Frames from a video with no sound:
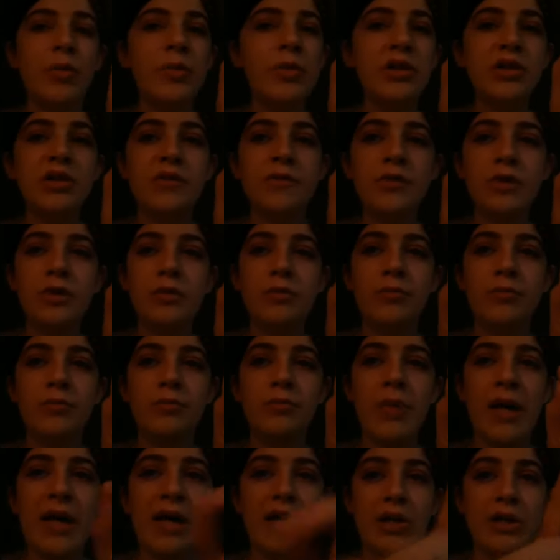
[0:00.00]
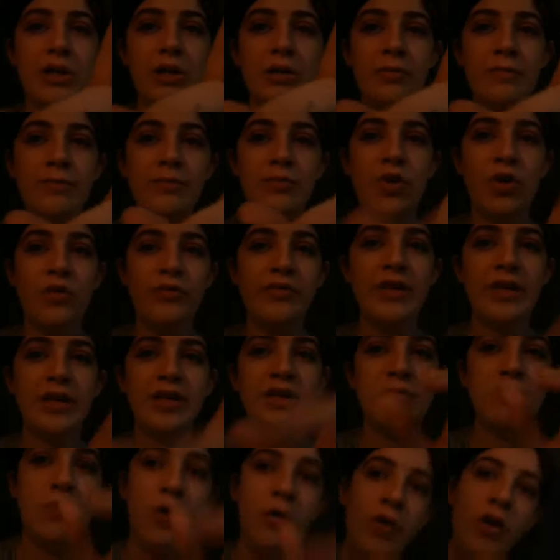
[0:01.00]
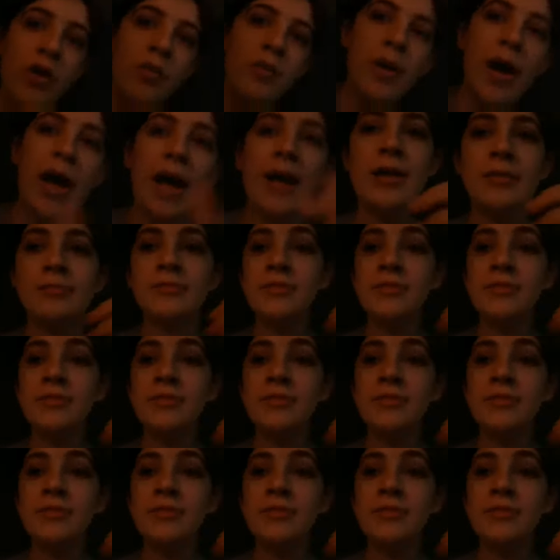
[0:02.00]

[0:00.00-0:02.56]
film better content tomorrow, but I am